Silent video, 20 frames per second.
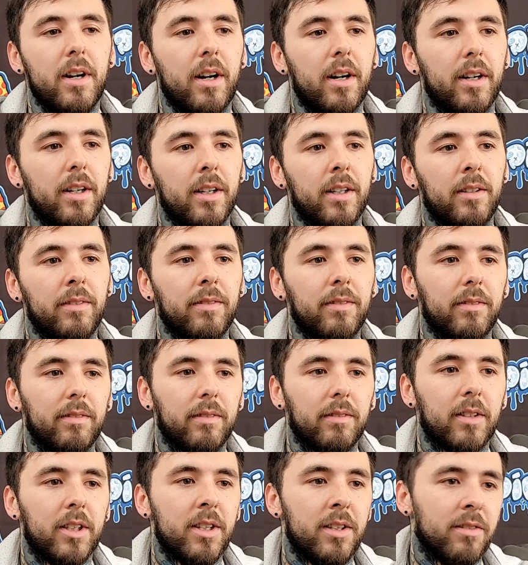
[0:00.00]
So, um,
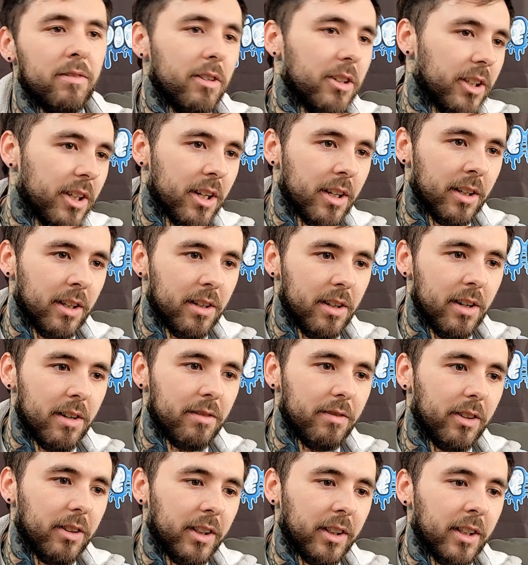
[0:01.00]
and again, I, I,
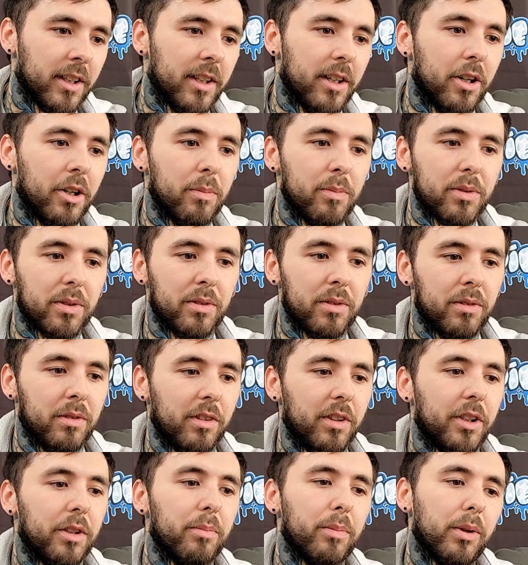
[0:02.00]
feel like that helps in
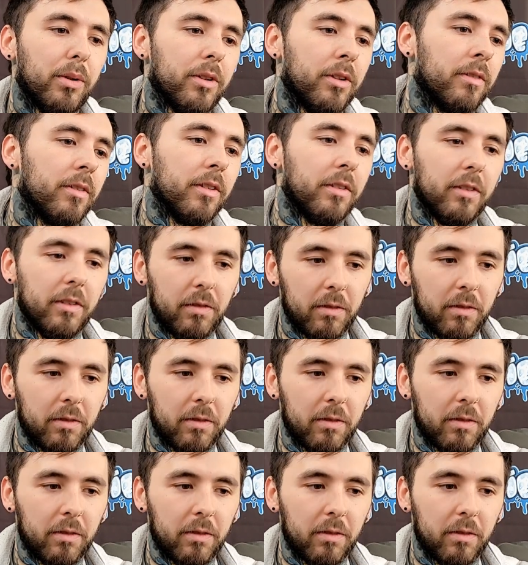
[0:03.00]
like building re